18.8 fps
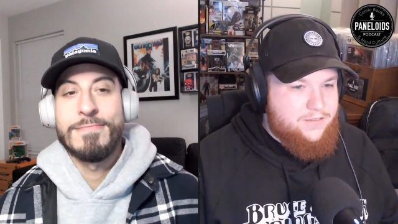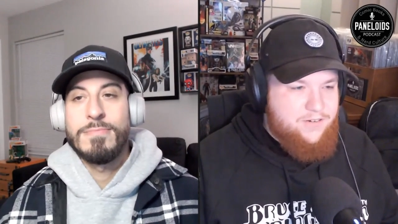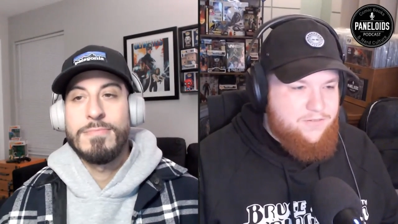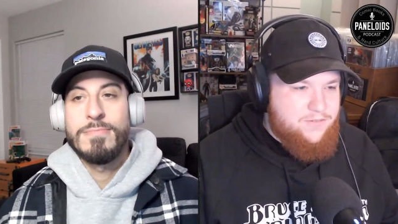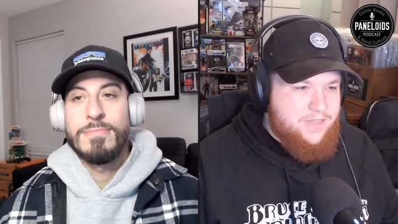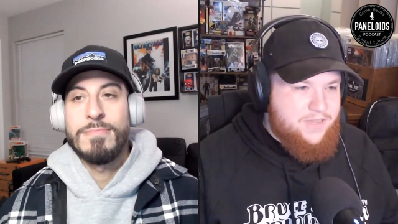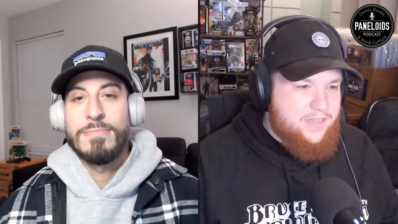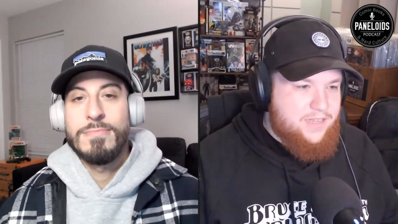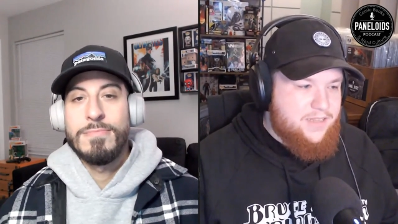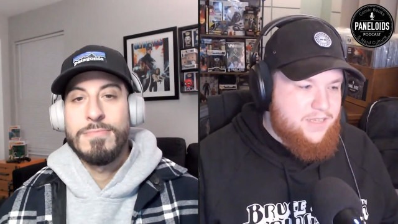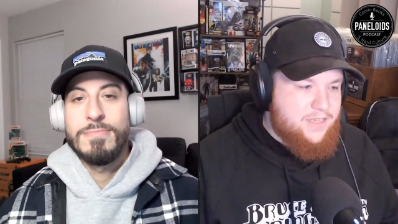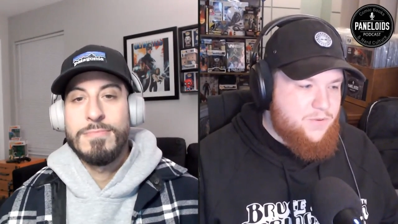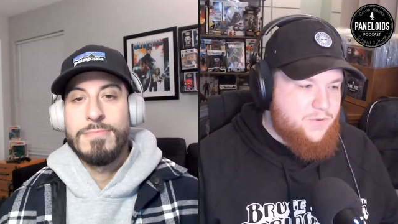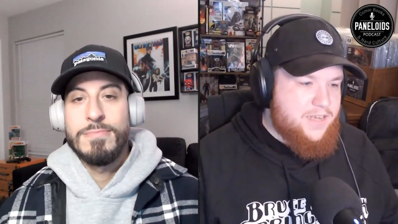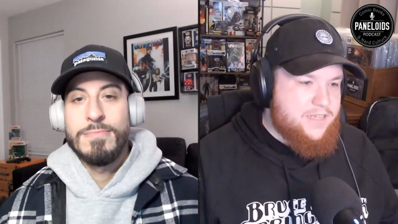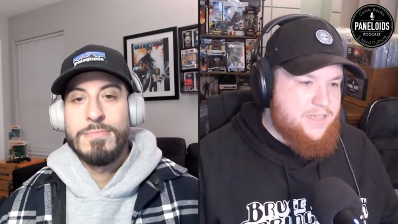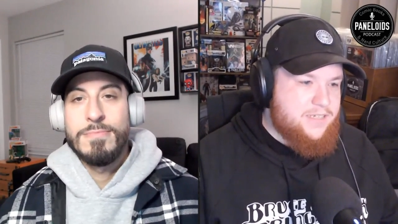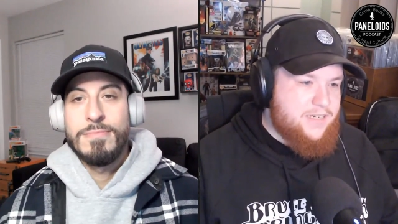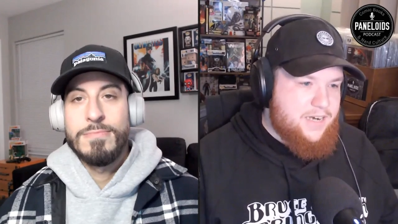Speaker 1: I don't think that's
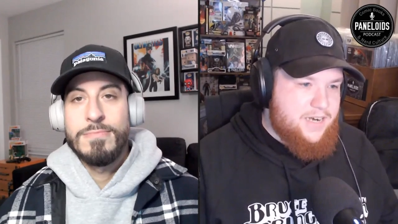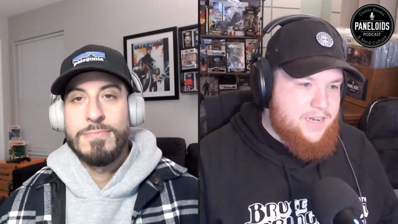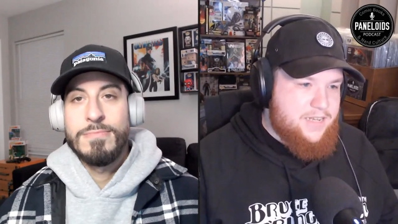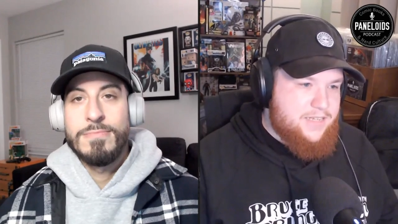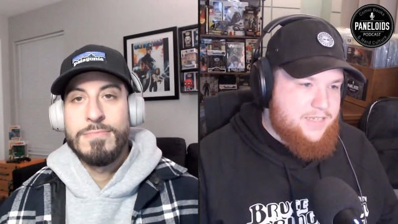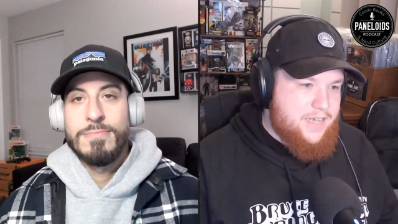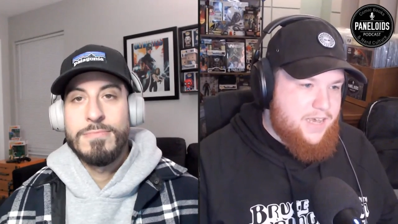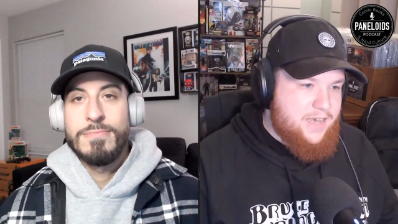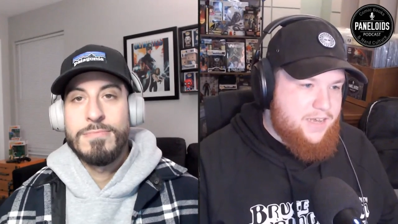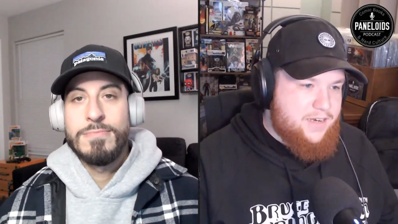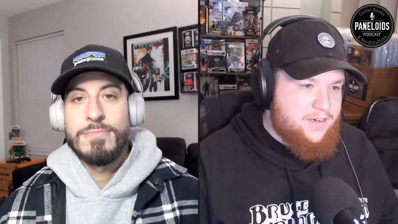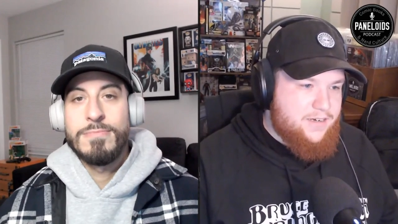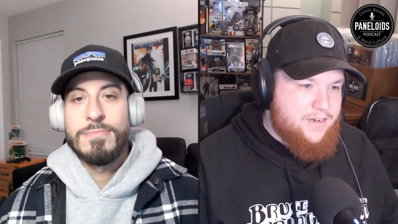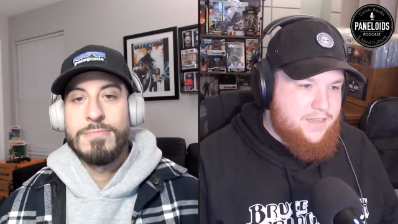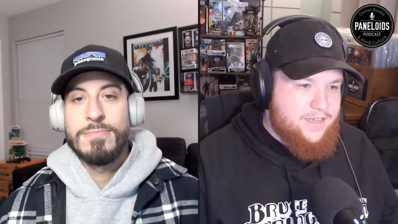why it's nine out of ten.